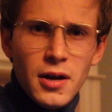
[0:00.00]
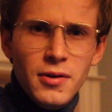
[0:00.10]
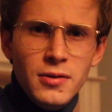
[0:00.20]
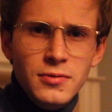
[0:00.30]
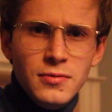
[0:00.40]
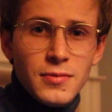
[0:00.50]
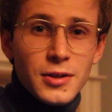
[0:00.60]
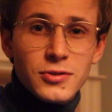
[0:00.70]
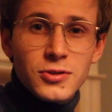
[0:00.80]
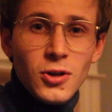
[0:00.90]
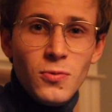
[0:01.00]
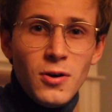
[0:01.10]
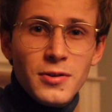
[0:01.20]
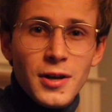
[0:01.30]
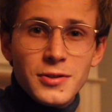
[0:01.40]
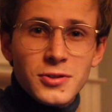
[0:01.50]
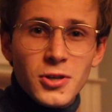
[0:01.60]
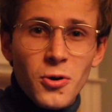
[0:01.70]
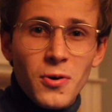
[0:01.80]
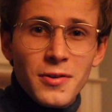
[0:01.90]
their own? And so
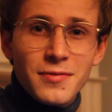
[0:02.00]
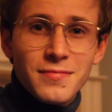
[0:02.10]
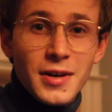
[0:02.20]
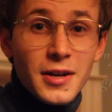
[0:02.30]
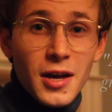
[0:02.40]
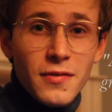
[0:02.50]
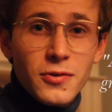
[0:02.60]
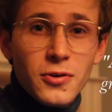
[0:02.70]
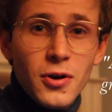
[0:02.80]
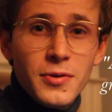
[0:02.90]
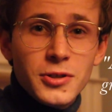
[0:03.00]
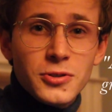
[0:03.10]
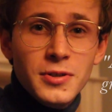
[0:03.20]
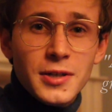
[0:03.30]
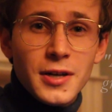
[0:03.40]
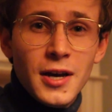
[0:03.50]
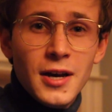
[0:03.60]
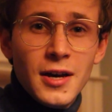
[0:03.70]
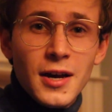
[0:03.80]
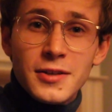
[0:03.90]
on, an ever-growing tree.
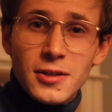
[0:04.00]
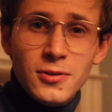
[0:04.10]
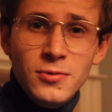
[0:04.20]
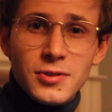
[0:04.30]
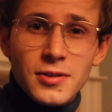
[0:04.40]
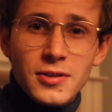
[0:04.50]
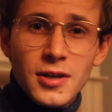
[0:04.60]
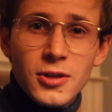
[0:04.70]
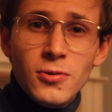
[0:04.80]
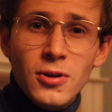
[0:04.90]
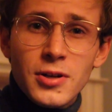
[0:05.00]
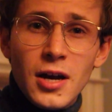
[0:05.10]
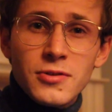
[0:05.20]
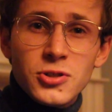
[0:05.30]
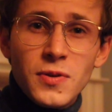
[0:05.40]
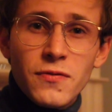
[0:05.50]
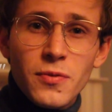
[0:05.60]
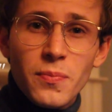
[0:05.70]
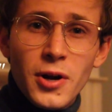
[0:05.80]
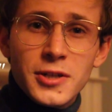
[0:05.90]
As a lucid, you learn how to swing
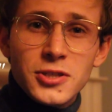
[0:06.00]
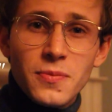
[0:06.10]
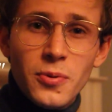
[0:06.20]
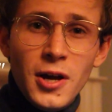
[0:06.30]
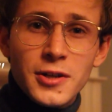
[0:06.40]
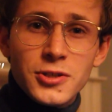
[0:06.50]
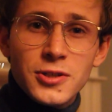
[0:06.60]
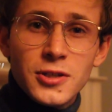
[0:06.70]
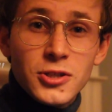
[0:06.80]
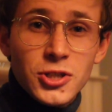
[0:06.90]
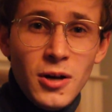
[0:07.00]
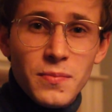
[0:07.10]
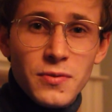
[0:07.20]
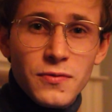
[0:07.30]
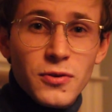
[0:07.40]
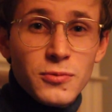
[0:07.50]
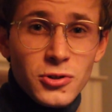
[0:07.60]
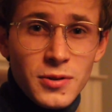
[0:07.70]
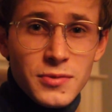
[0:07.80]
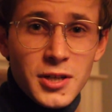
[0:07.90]
from branch to branch, jump from
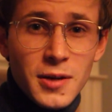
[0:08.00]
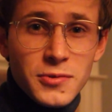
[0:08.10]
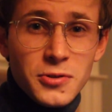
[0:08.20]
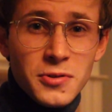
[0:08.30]
dreamscape to